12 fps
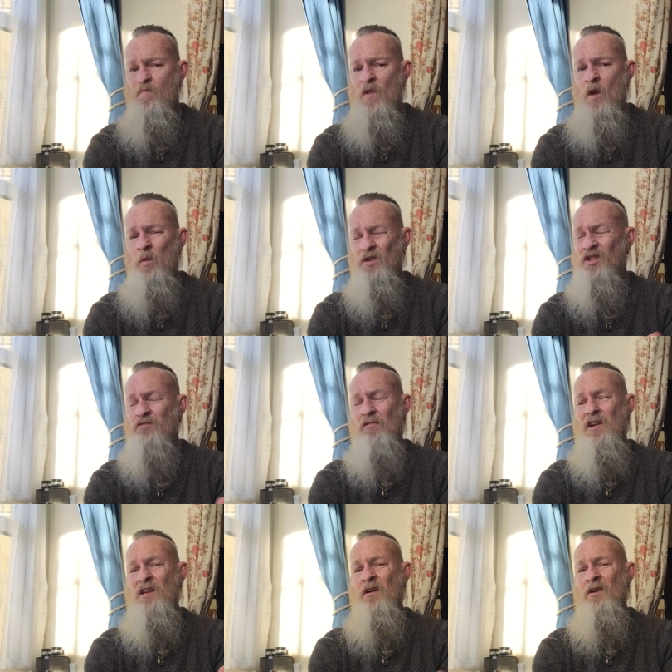Which has
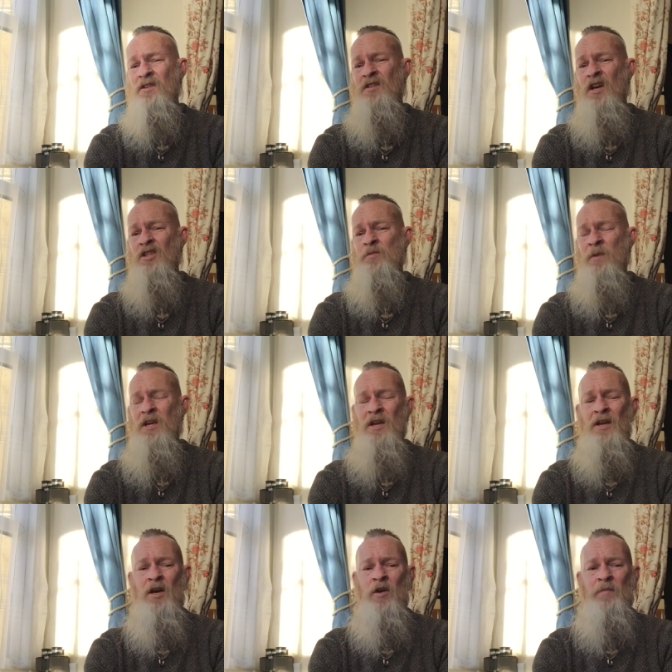really kind of touched me, you
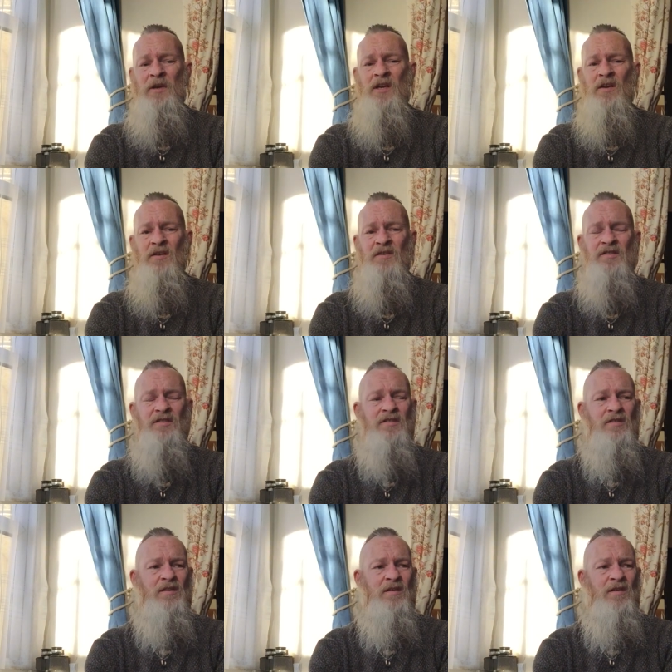know, because
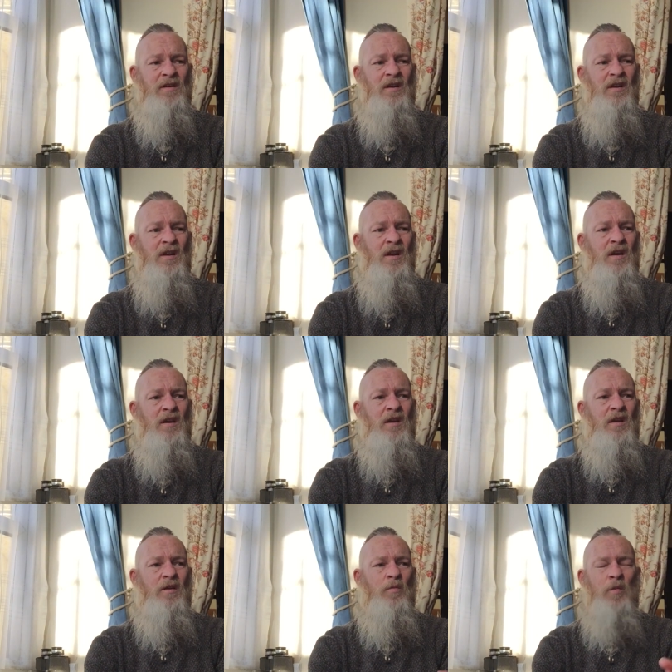
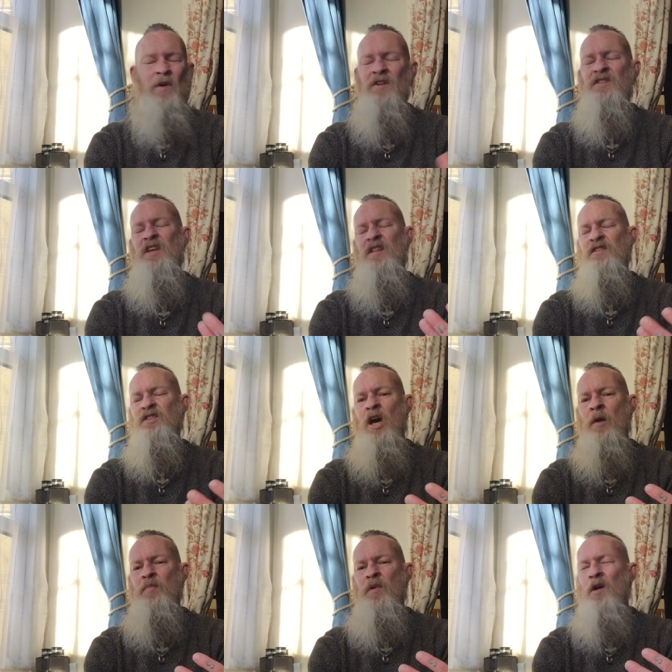when I set this
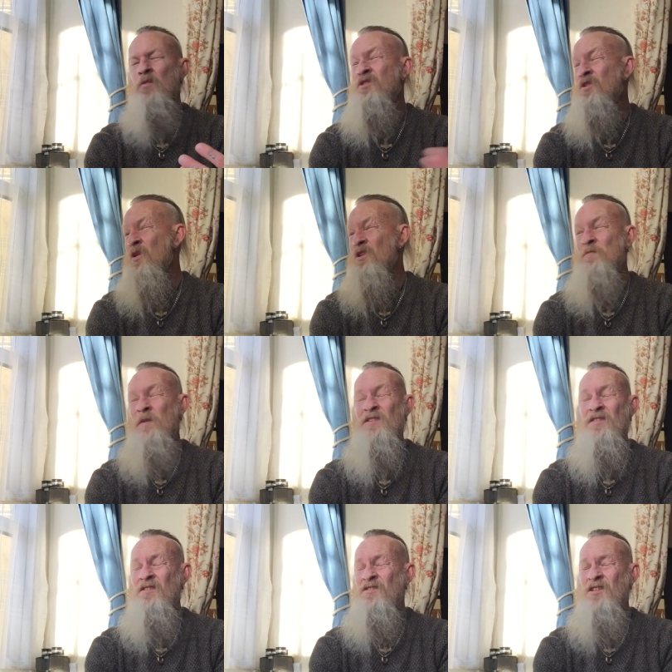up, I was not
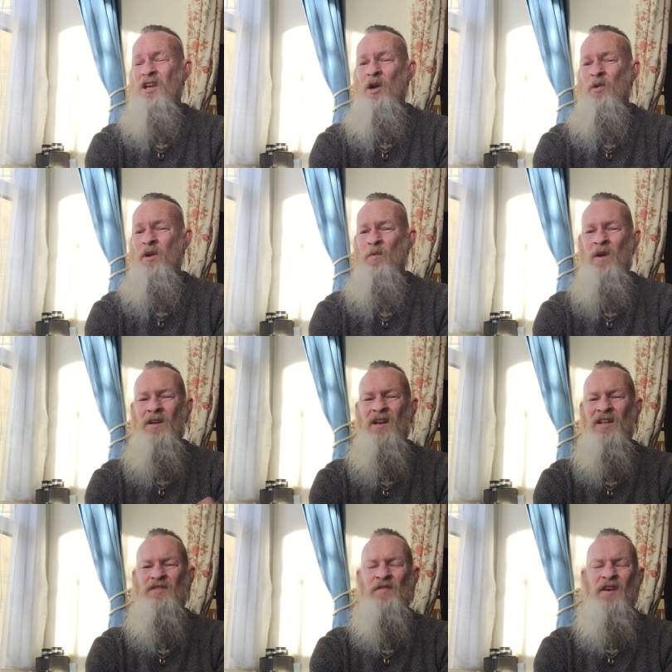expecting it to go anywhere.
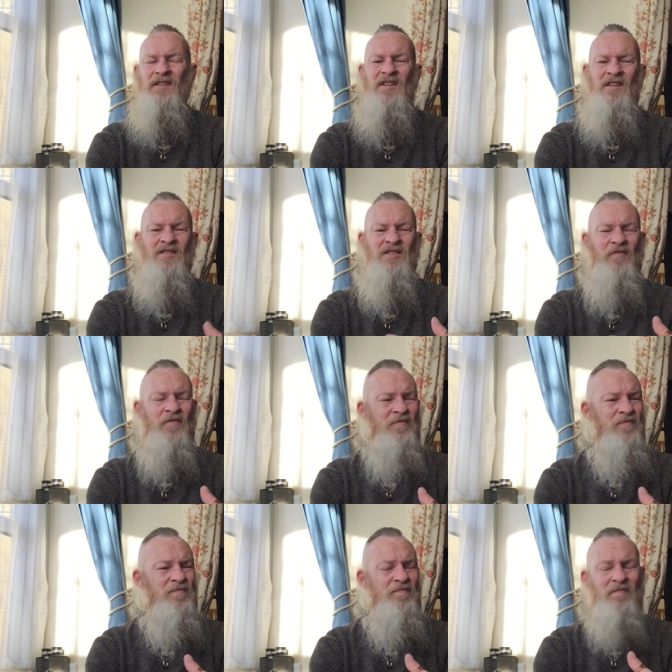Let's face it, there's
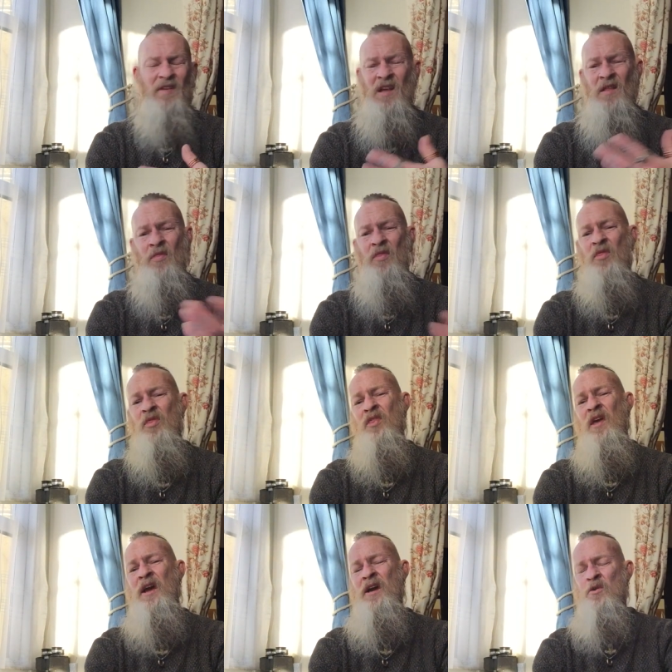
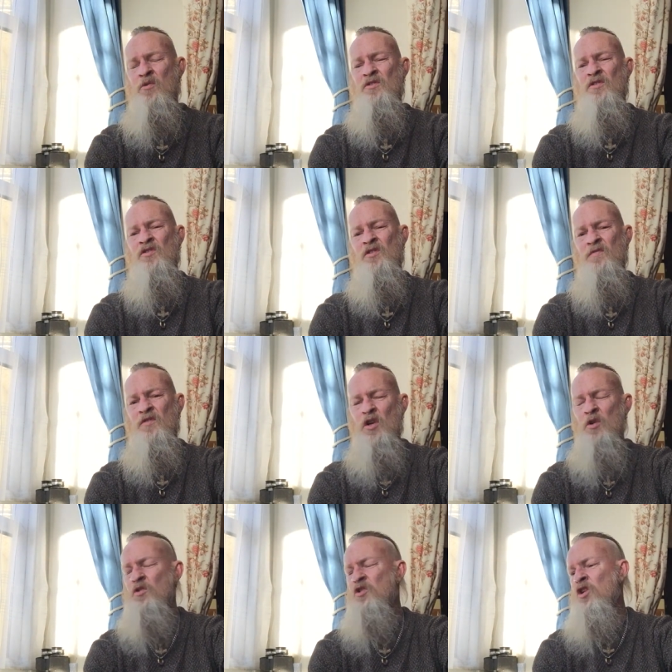thousands of
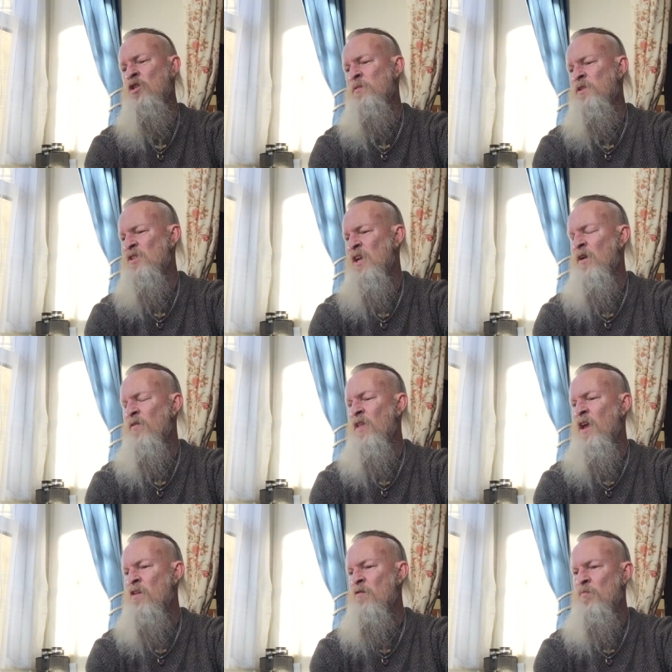YouTubers out
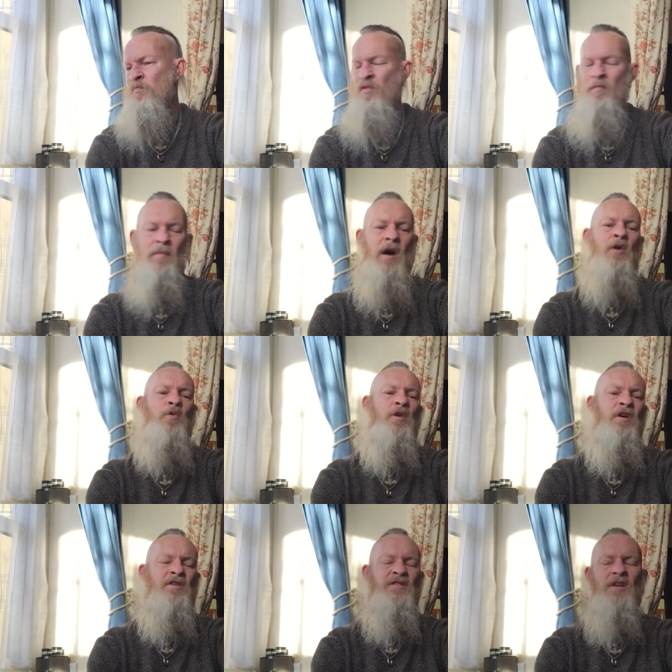there and
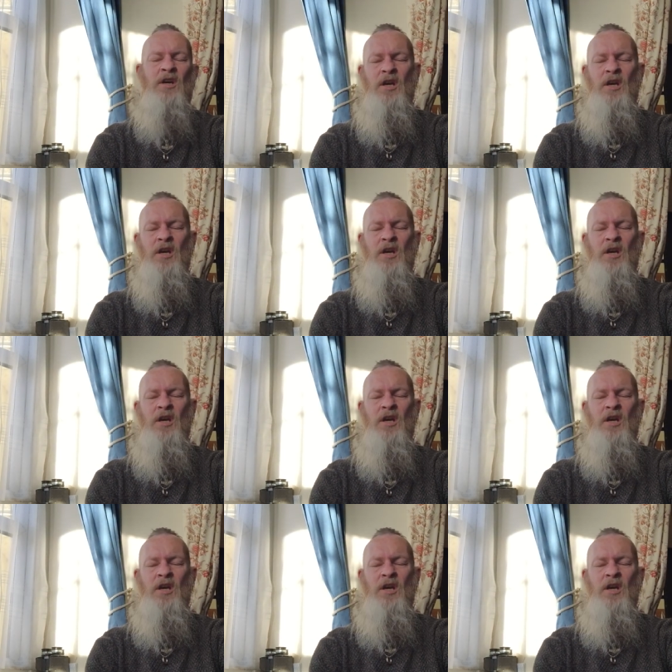promoters,